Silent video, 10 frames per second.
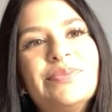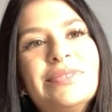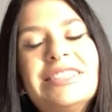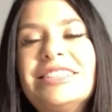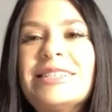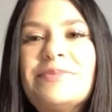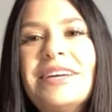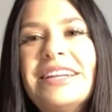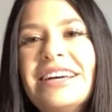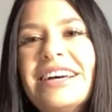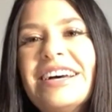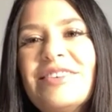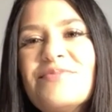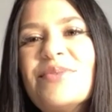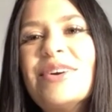It's just been a
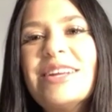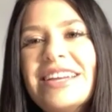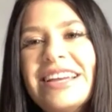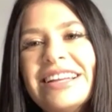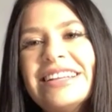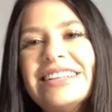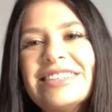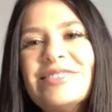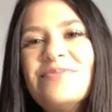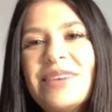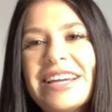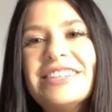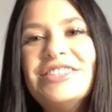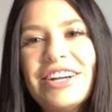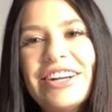pretty big
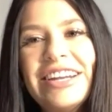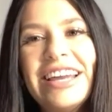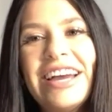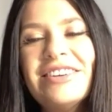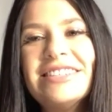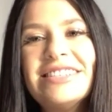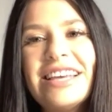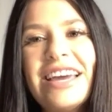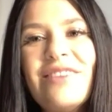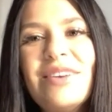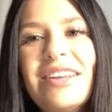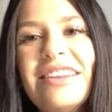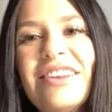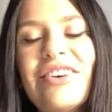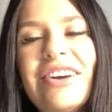journey, I would say. I
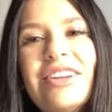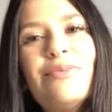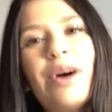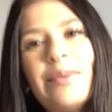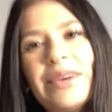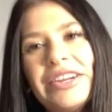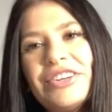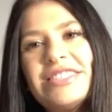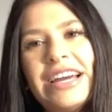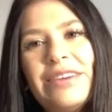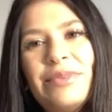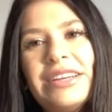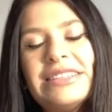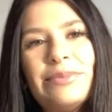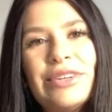mean, you probably understand, being
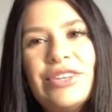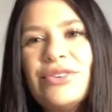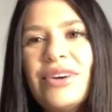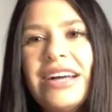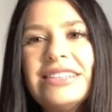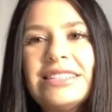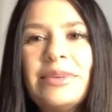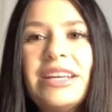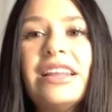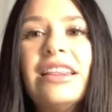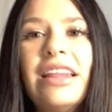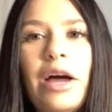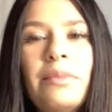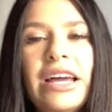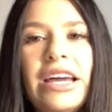somebody who had somebody in the
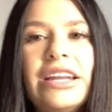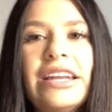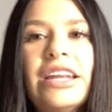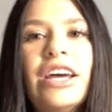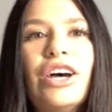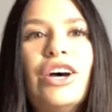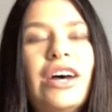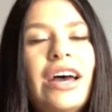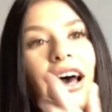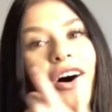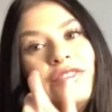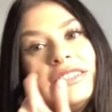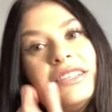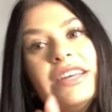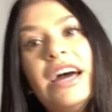limelight and
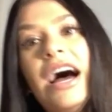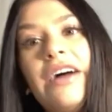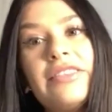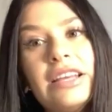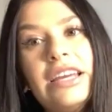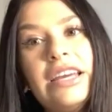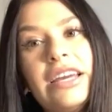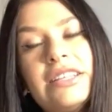obviously an athlete.